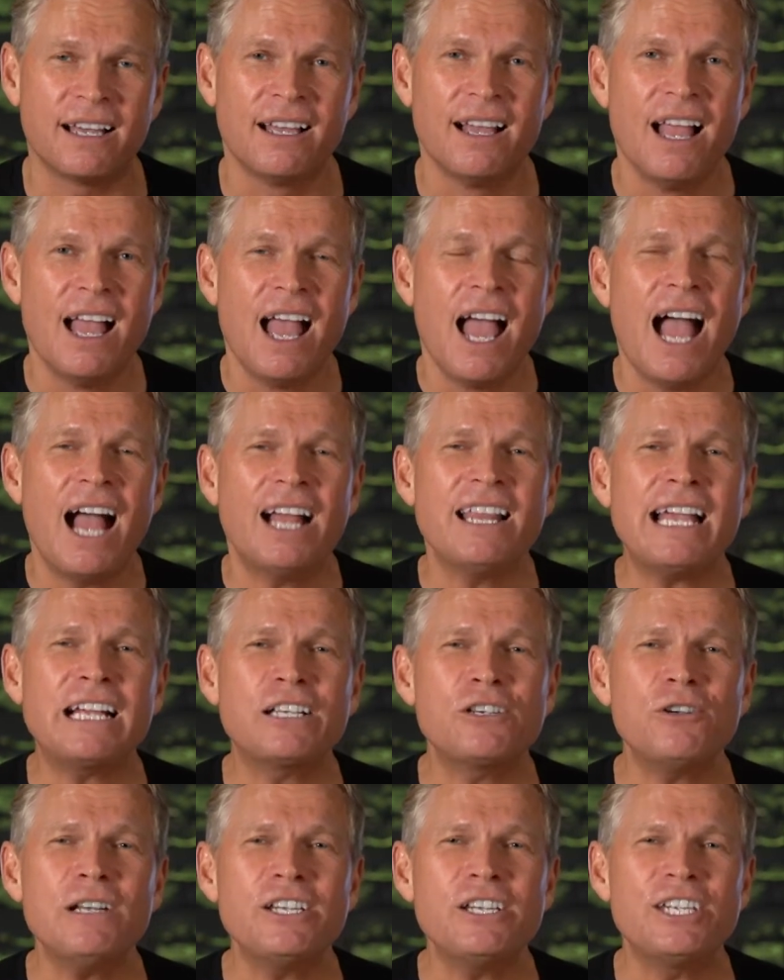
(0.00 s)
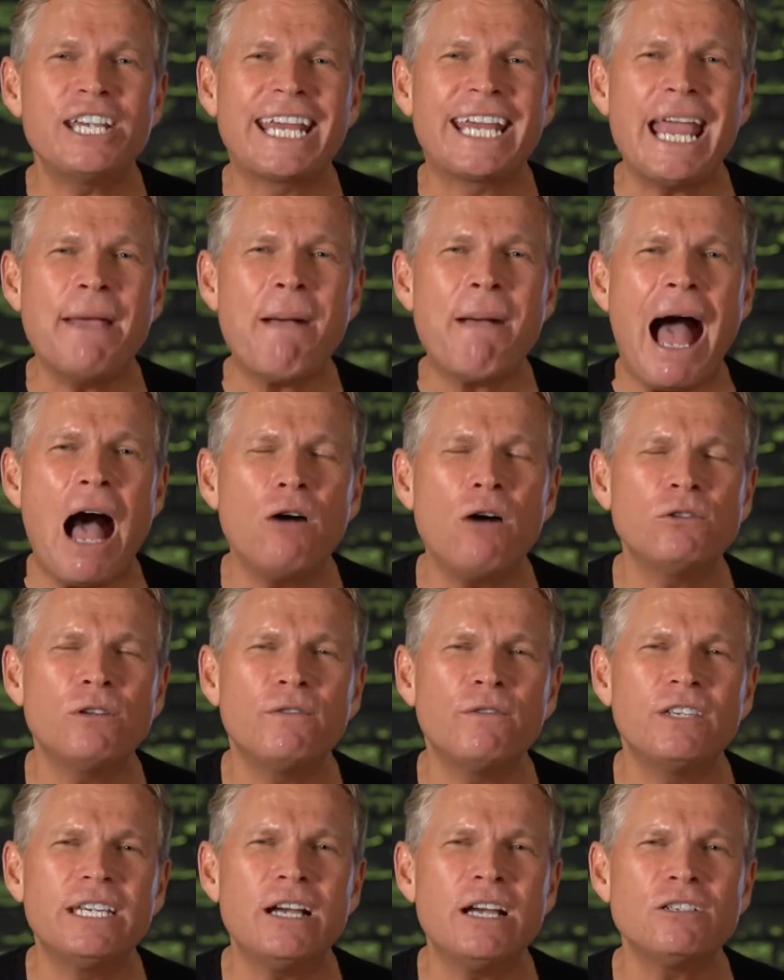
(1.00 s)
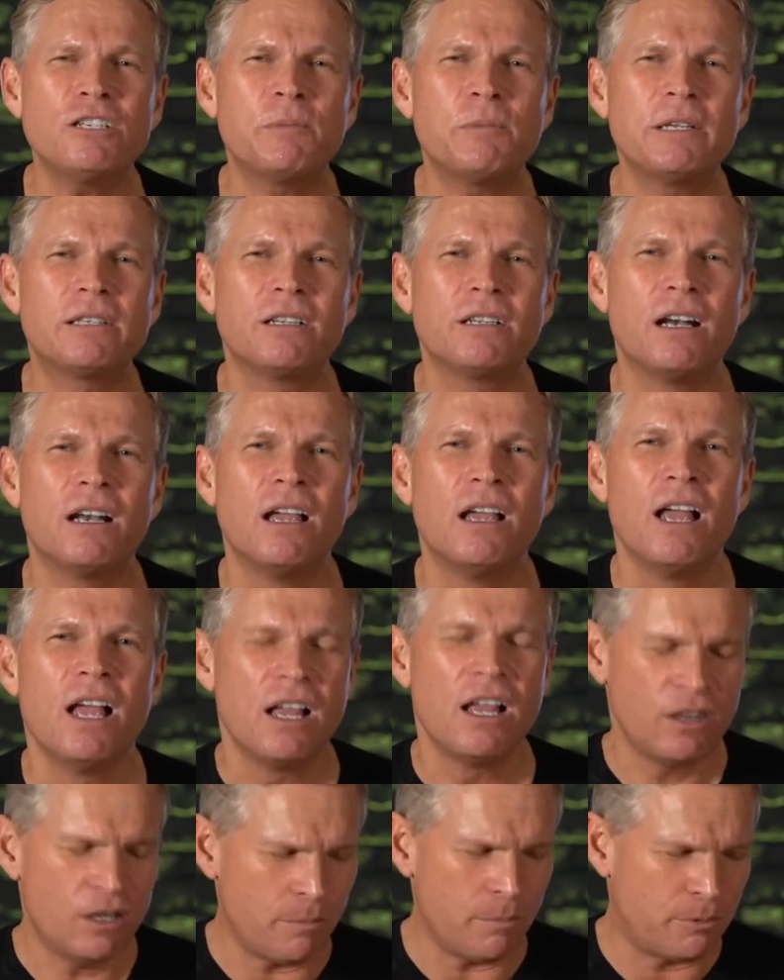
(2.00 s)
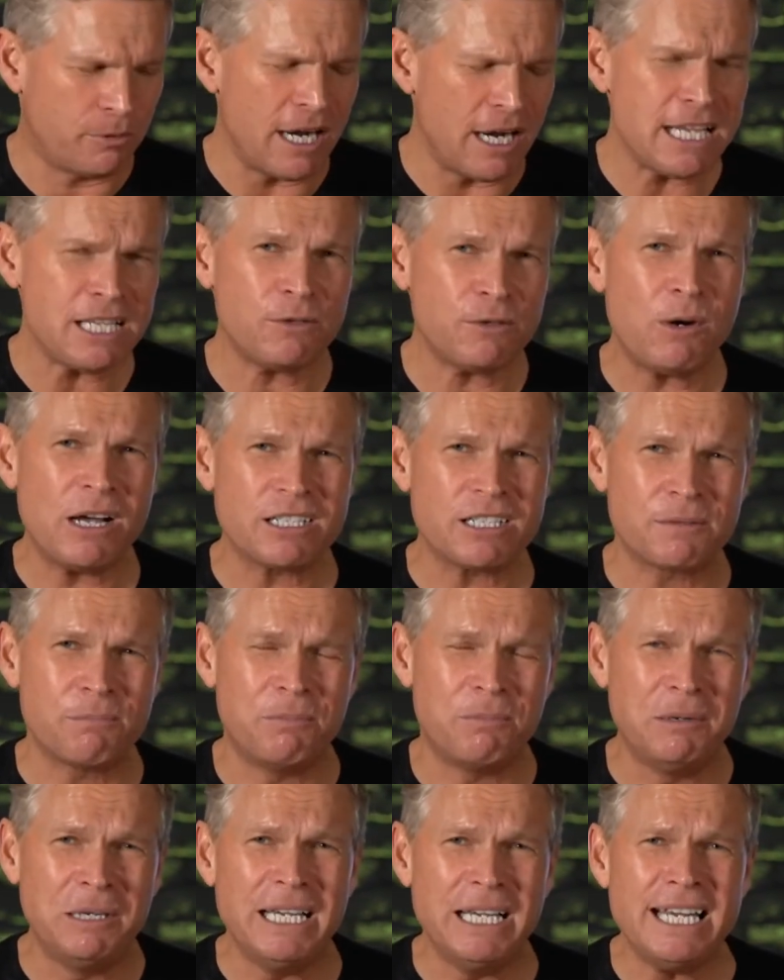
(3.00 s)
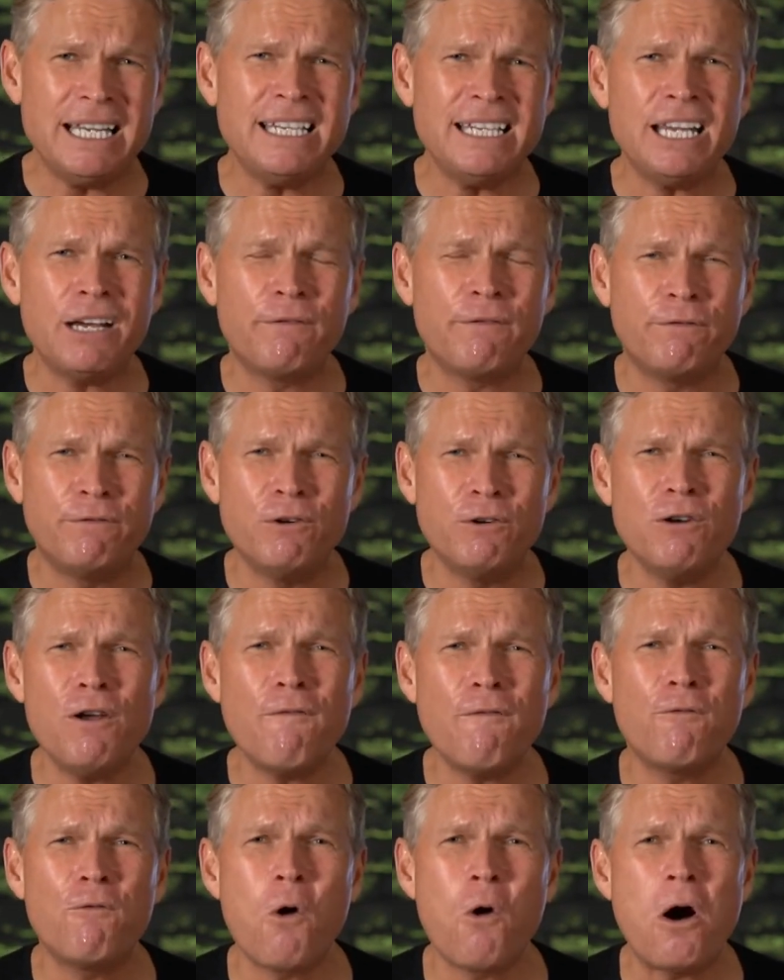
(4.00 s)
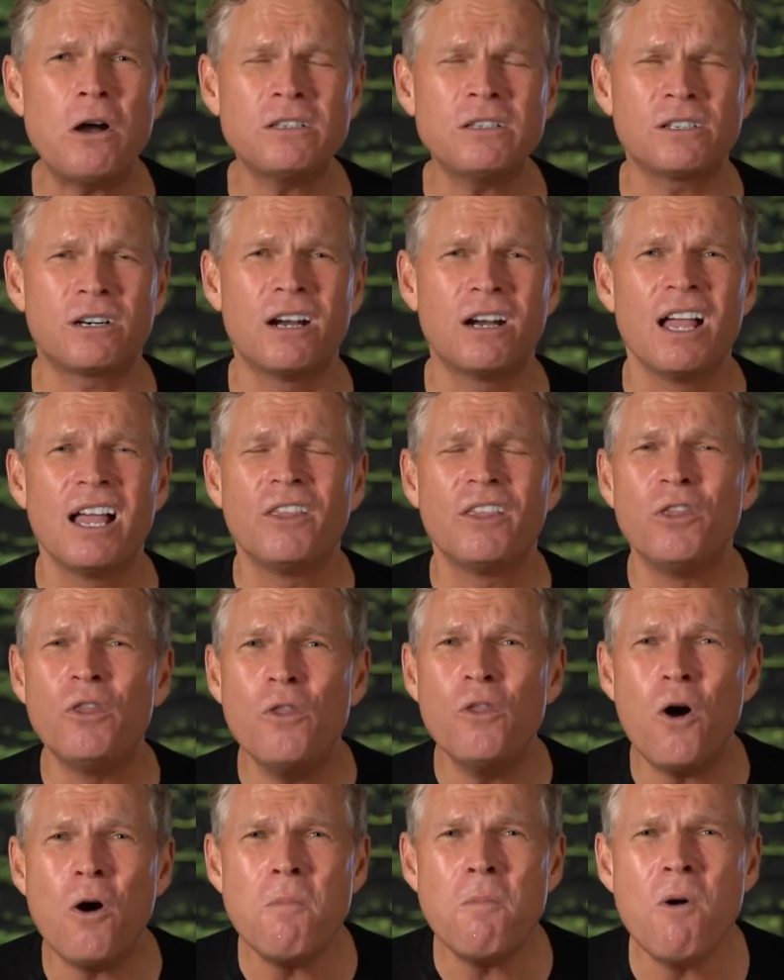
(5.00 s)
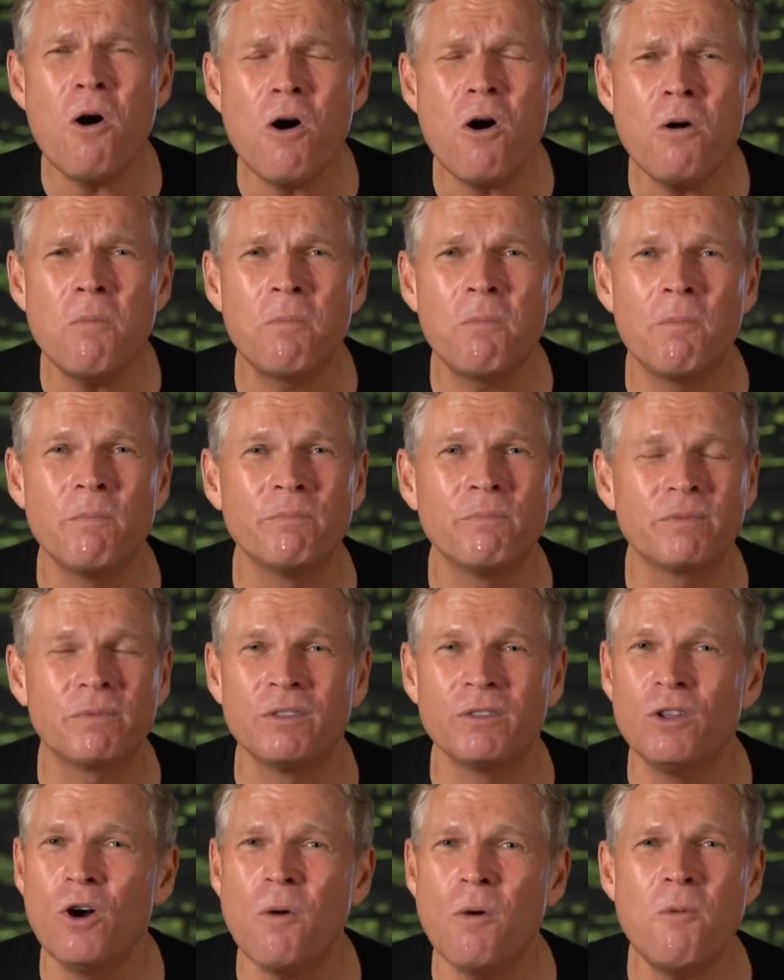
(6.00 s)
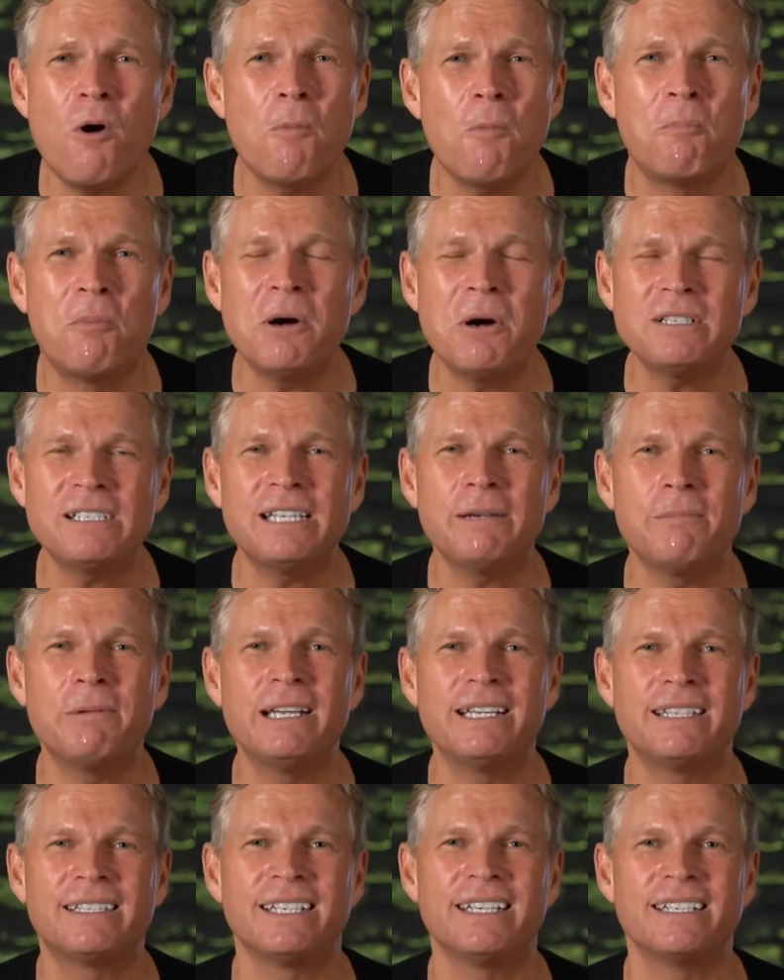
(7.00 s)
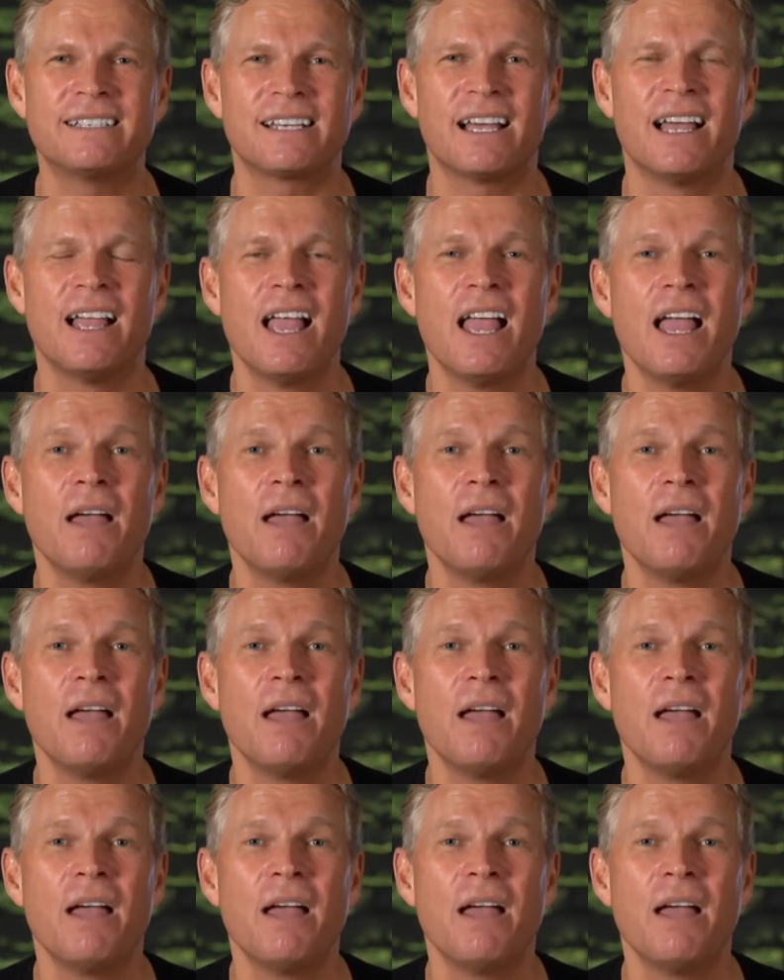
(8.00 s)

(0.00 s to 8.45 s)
And actually she came out of the hospital. The breast was bleeding, full of water. No more possibilities.